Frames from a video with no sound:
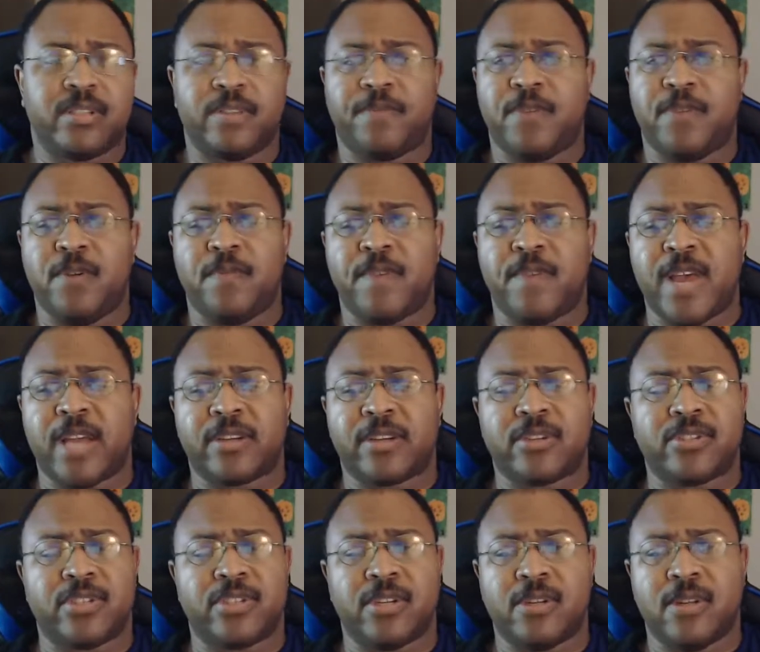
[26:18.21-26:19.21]
few
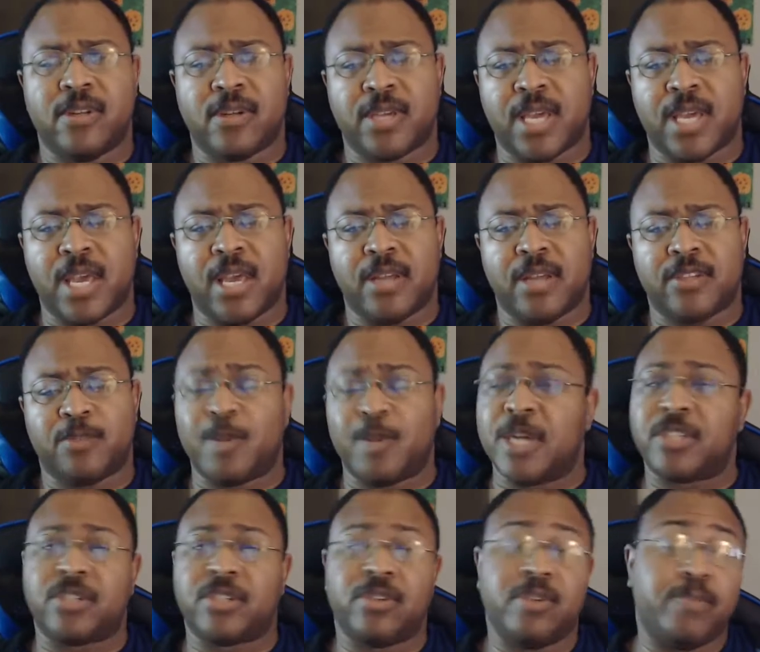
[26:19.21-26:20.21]
factors to look at,
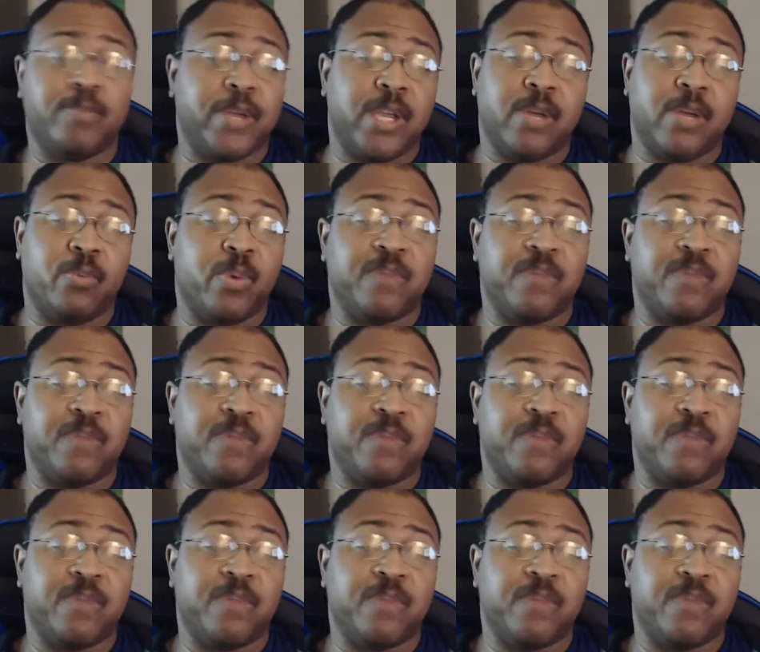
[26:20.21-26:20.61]
especially being